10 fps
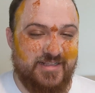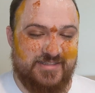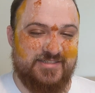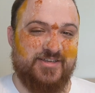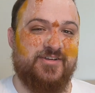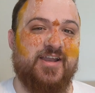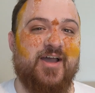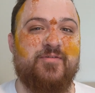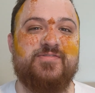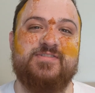need to do
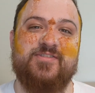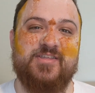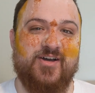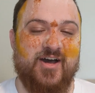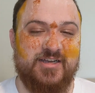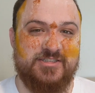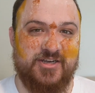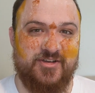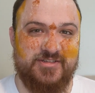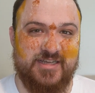now we've got the
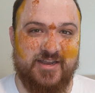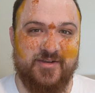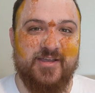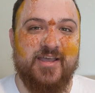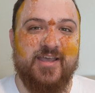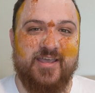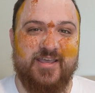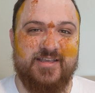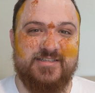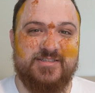eyeshadow done
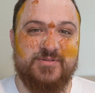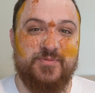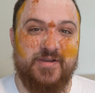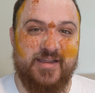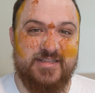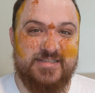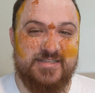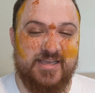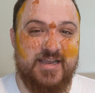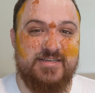is we need to
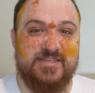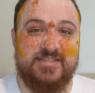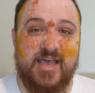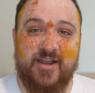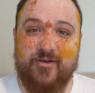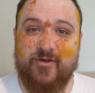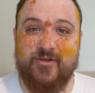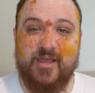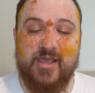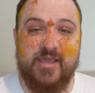then just add
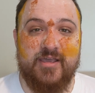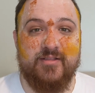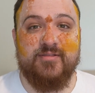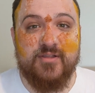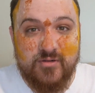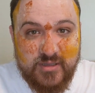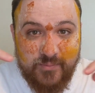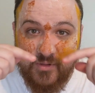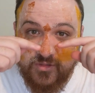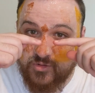on a
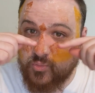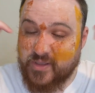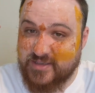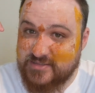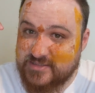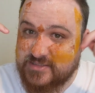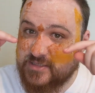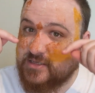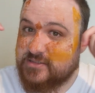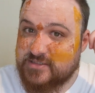couple of little
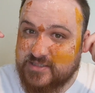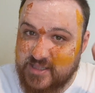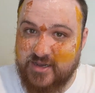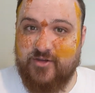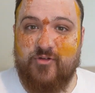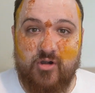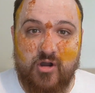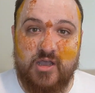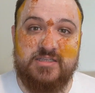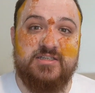wings just at the end of
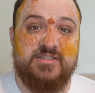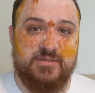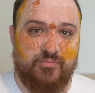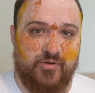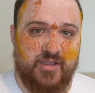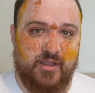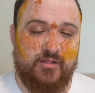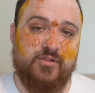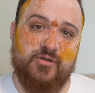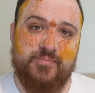our eyes, just to bring
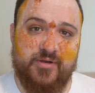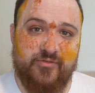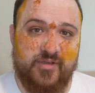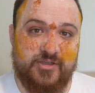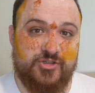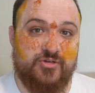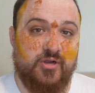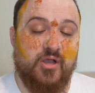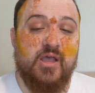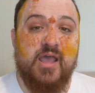a little bit of
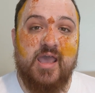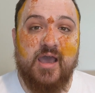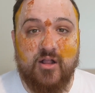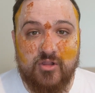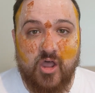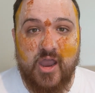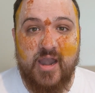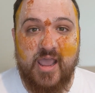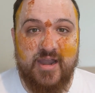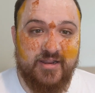extra outline
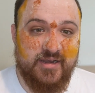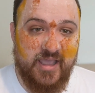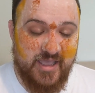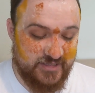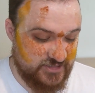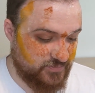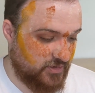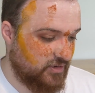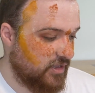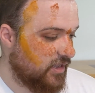and enhancement.